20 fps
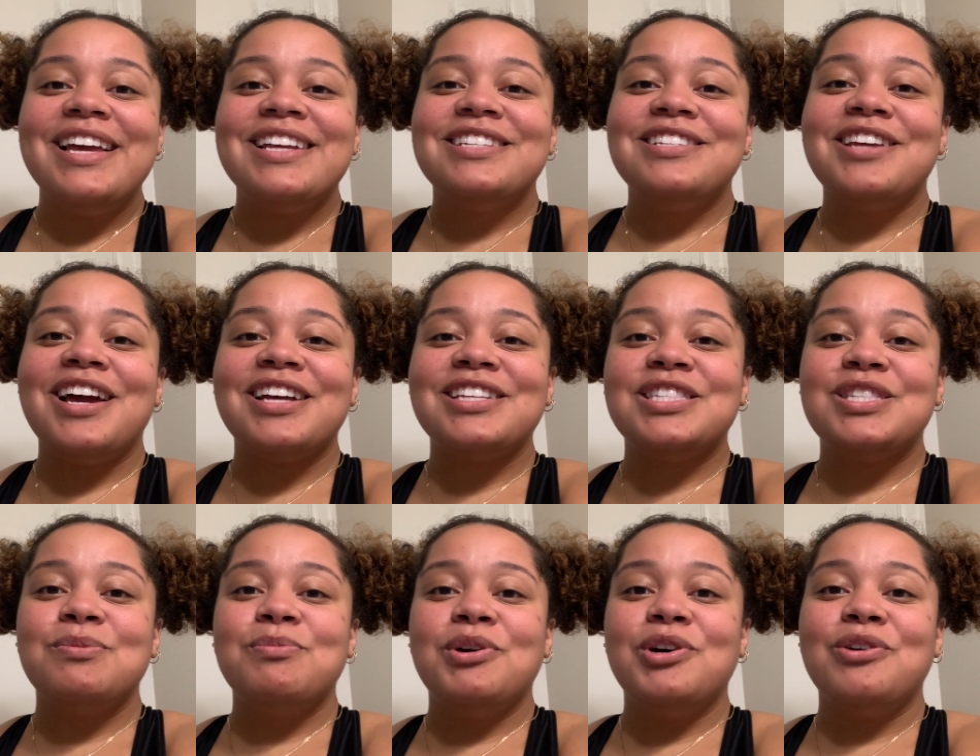Jazz
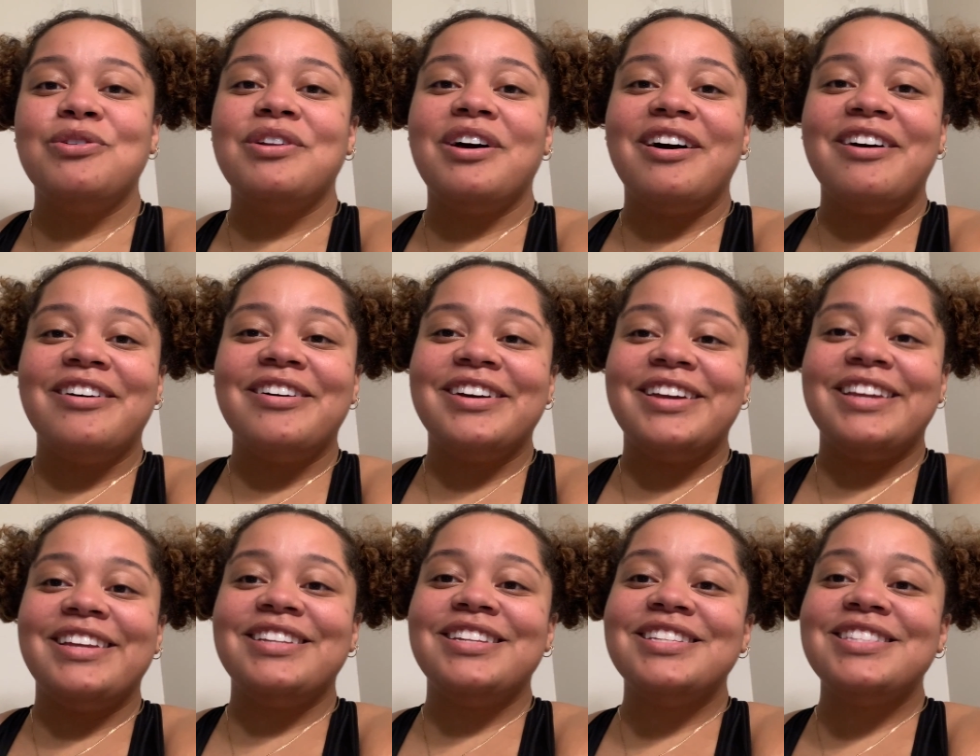Simone
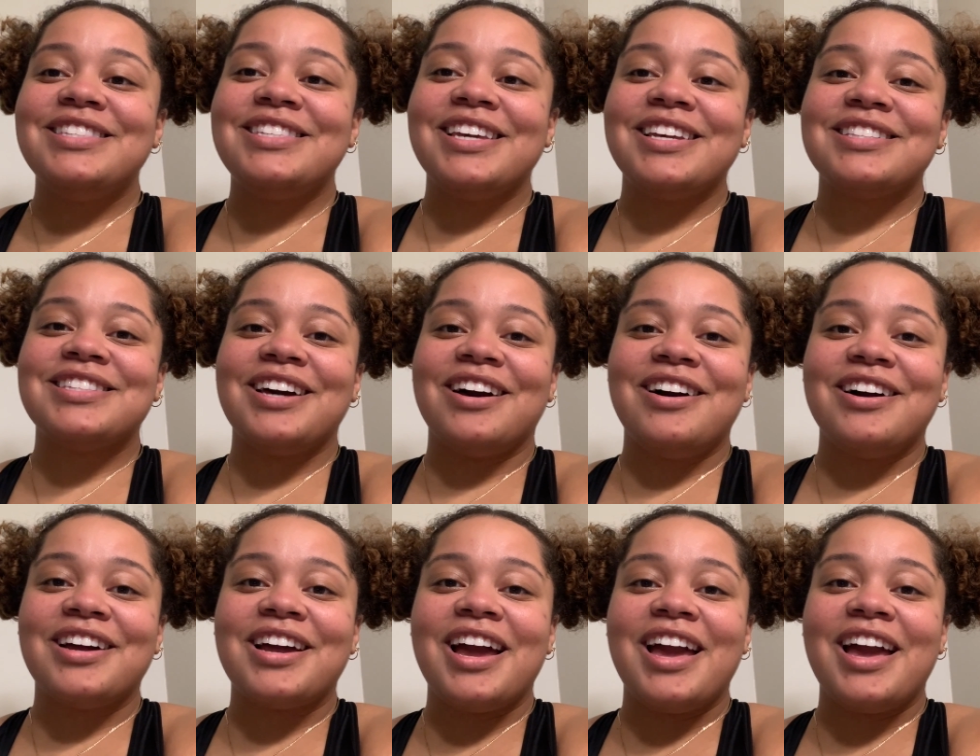on TikTok.